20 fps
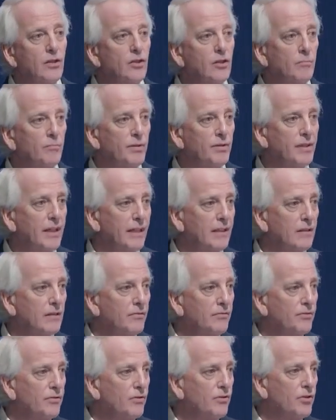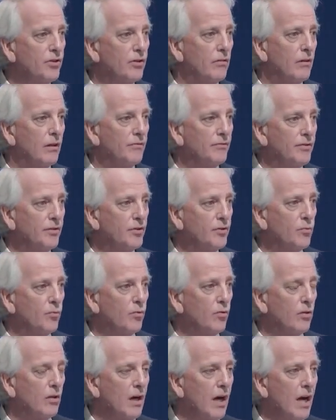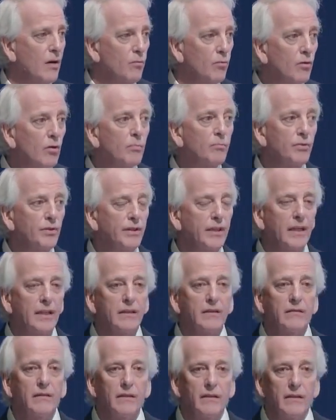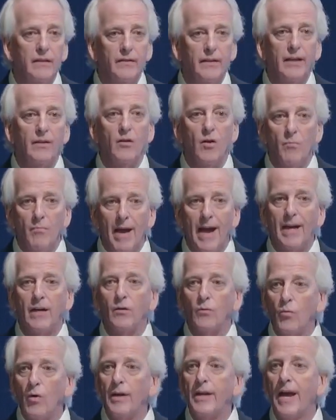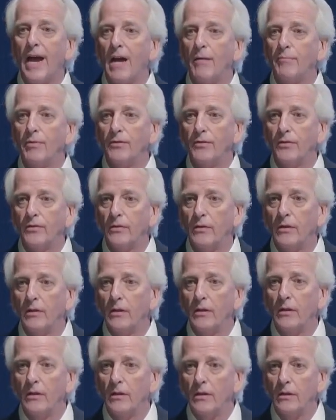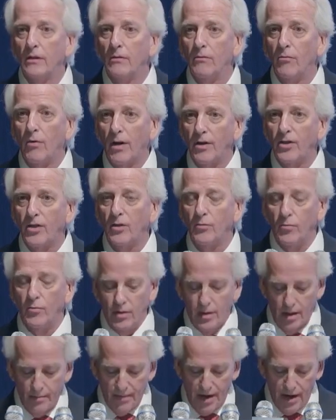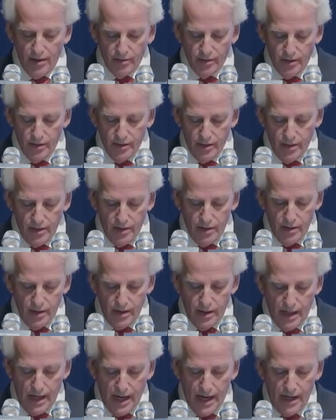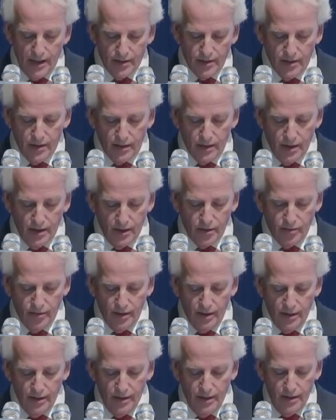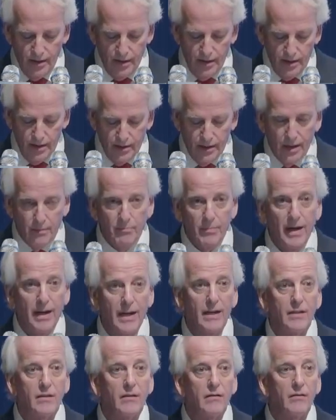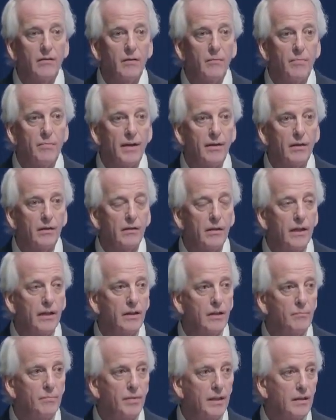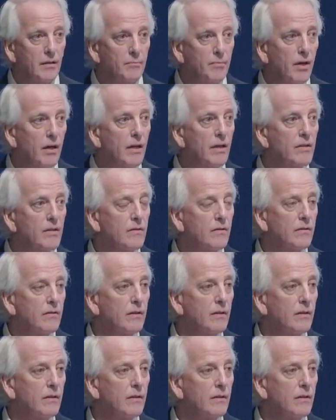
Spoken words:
to predict the future of this war, I will predict that no matter what happens, Russia will come out as the country that paid the better and the bigger price.